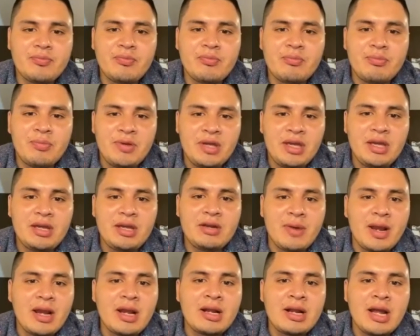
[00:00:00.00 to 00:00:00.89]
being
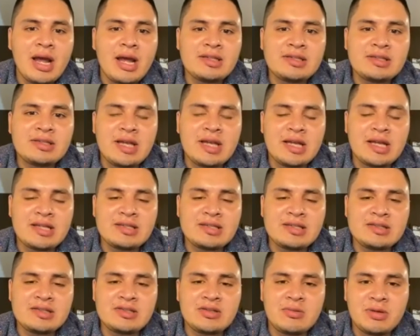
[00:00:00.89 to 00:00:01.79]
recognized as
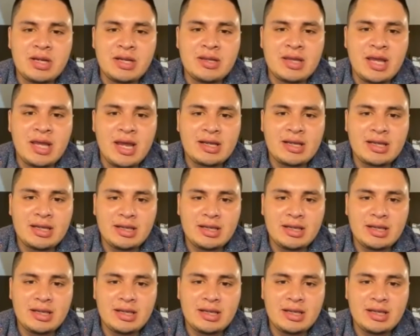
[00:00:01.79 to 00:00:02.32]
somebody that can